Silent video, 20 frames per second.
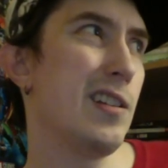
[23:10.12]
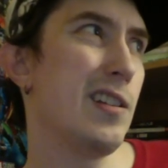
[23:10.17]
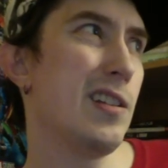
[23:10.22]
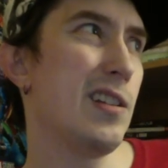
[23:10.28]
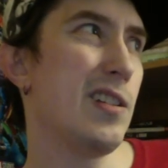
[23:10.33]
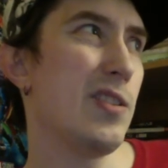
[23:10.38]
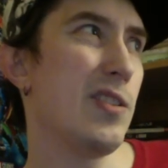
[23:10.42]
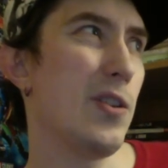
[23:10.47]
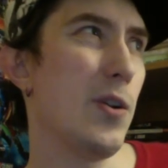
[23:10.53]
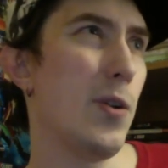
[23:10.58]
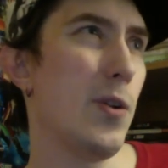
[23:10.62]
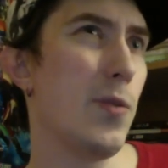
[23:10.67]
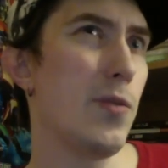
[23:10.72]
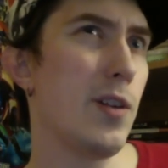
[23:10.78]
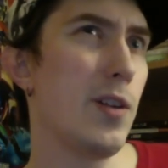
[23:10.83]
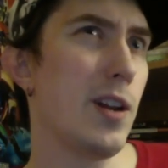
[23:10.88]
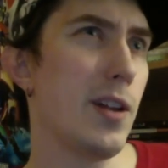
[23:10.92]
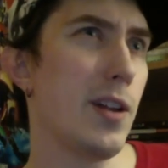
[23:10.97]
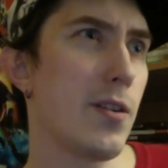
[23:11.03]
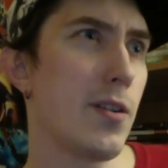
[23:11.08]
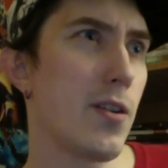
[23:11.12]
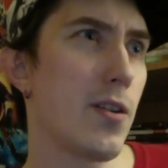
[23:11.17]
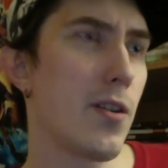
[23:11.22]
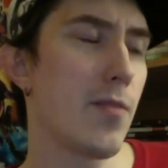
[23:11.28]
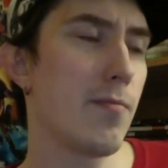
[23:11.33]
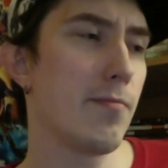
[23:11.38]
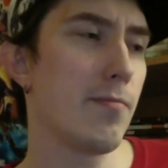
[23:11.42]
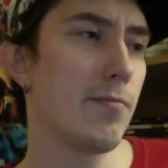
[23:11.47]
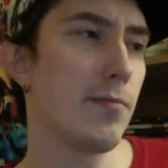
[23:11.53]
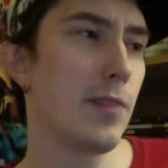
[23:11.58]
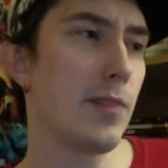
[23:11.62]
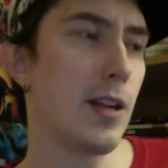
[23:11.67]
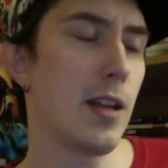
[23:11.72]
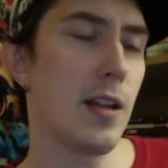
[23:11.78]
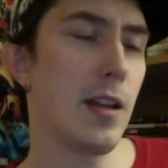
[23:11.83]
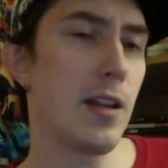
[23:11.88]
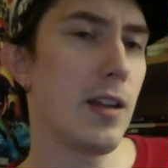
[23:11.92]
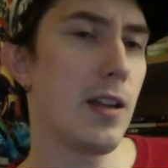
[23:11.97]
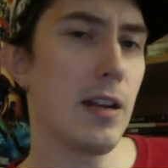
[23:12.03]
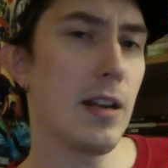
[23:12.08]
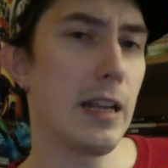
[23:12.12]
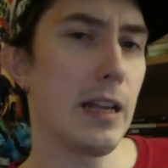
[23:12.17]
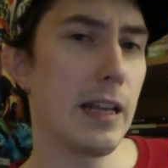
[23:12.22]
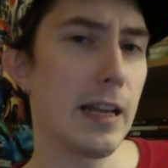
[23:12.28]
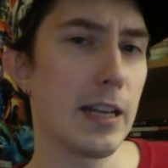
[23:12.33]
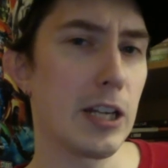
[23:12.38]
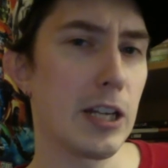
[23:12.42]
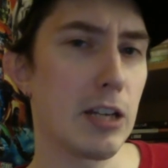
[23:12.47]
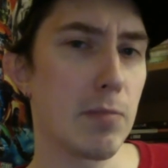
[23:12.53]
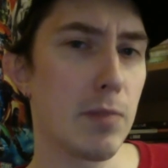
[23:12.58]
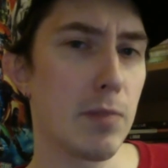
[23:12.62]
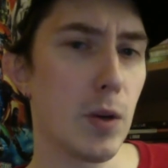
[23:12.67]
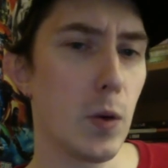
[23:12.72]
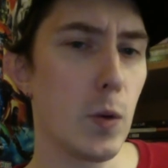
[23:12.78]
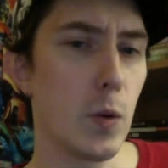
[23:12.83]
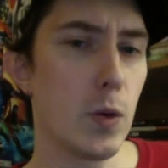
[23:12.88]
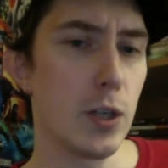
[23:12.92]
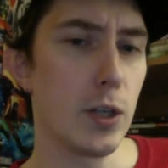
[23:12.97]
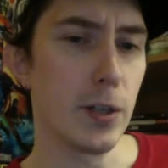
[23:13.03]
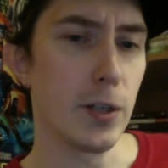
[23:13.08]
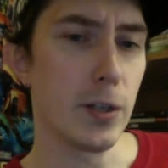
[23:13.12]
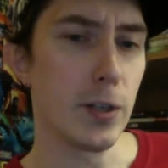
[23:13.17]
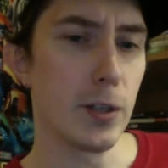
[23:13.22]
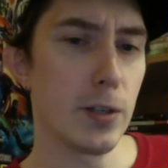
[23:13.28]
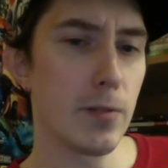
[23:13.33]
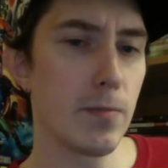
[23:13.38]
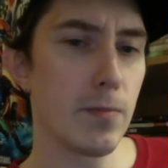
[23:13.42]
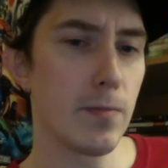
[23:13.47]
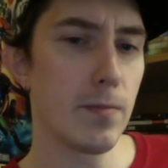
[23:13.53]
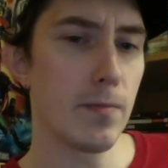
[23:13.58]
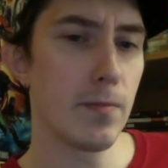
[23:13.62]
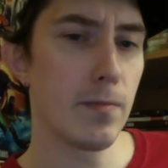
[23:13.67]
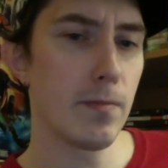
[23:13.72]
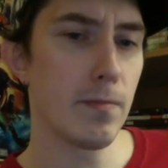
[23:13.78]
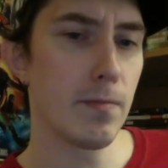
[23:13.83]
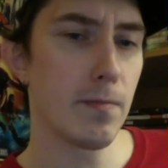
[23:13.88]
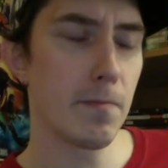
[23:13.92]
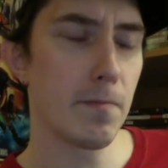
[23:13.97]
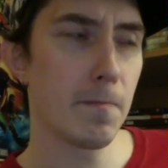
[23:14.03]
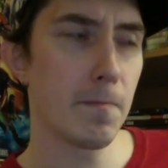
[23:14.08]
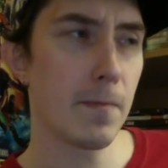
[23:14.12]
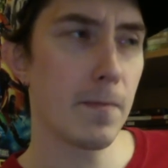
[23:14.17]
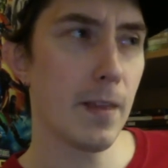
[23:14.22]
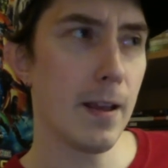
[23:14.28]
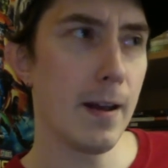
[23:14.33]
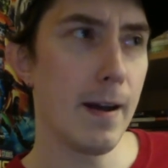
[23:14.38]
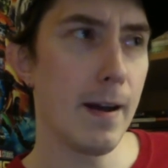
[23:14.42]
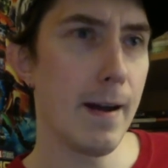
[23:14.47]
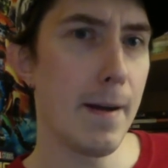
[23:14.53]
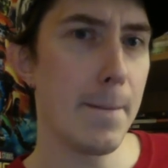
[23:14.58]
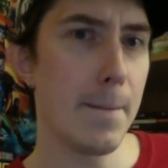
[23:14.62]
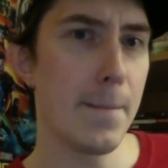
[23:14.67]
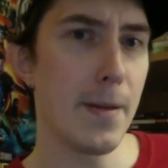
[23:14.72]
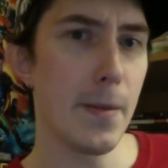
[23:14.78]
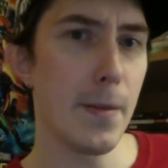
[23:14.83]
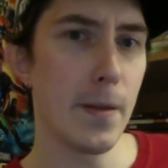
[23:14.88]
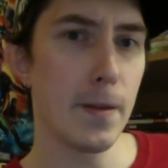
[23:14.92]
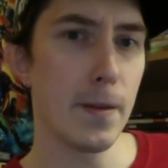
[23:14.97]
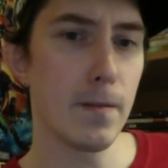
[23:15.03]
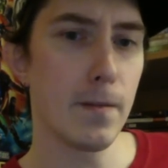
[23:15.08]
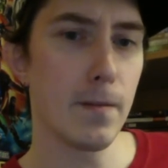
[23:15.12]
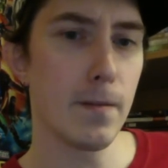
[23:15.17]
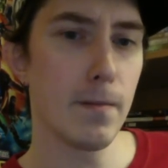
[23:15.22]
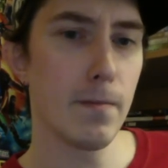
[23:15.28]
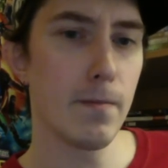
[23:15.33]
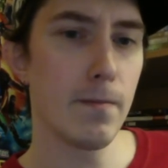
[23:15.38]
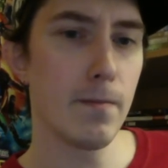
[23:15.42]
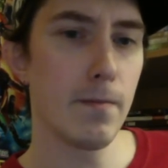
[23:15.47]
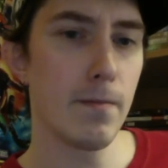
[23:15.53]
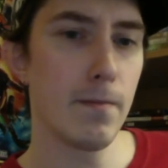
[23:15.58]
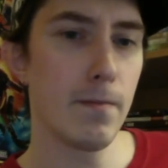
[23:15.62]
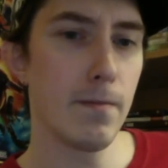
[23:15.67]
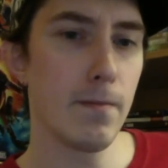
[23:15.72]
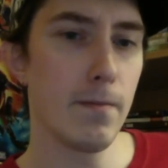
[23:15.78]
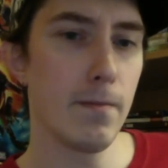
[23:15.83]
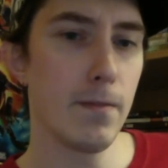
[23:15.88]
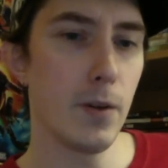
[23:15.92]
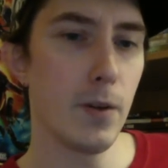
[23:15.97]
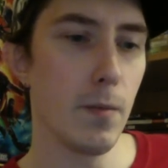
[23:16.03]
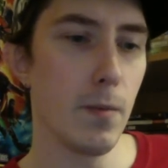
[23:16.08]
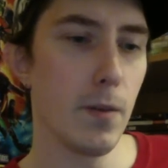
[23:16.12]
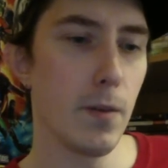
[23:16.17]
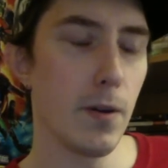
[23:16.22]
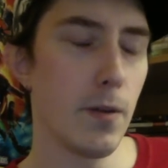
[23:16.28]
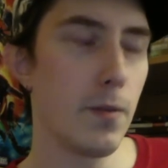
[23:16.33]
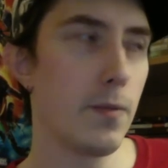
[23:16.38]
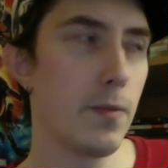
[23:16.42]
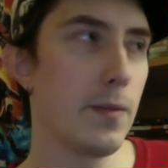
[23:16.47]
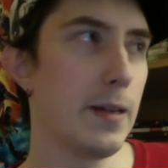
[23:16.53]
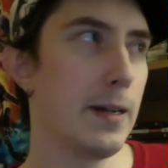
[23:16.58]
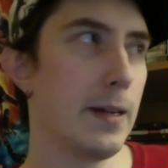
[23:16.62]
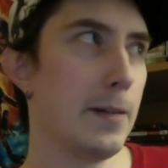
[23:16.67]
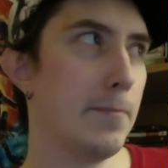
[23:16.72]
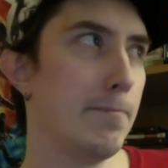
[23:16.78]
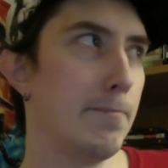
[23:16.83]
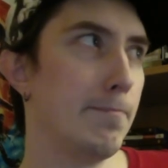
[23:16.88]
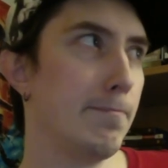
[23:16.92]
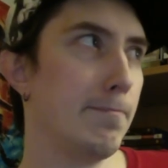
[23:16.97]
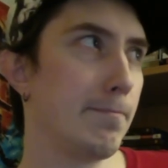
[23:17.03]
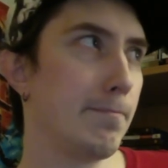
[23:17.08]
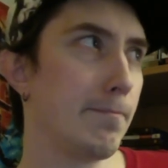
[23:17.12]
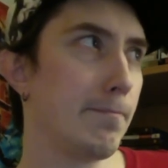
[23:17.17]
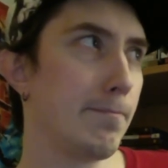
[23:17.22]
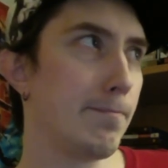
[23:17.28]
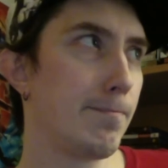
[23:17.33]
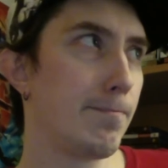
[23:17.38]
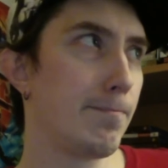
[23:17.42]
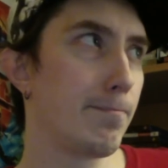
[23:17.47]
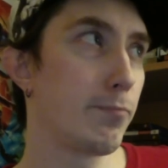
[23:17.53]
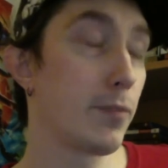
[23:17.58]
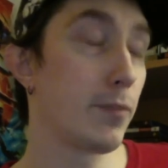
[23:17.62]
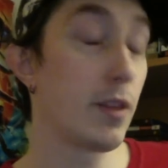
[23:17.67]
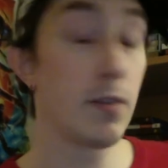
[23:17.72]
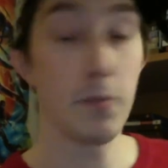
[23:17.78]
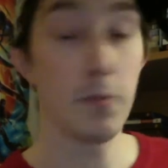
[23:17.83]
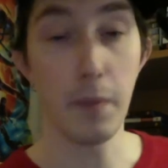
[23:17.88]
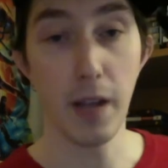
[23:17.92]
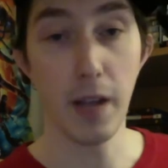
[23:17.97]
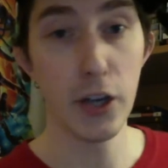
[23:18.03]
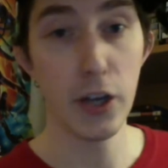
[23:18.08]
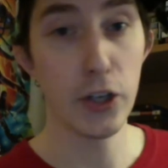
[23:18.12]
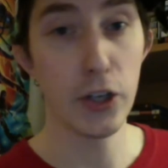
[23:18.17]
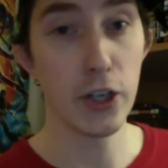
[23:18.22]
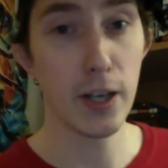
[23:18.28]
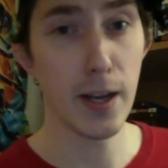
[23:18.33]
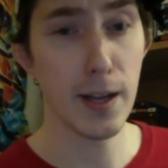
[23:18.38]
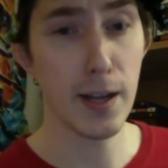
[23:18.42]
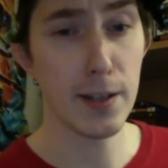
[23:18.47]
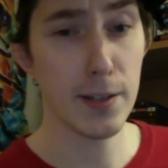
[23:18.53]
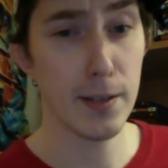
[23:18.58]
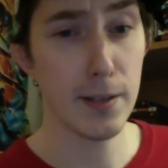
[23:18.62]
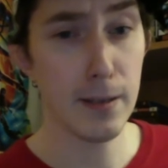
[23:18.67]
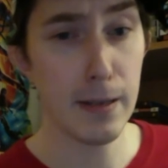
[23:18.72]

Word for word: Well, really, there aren't uh, any explosions um, in this film, though. Um, some gunshots.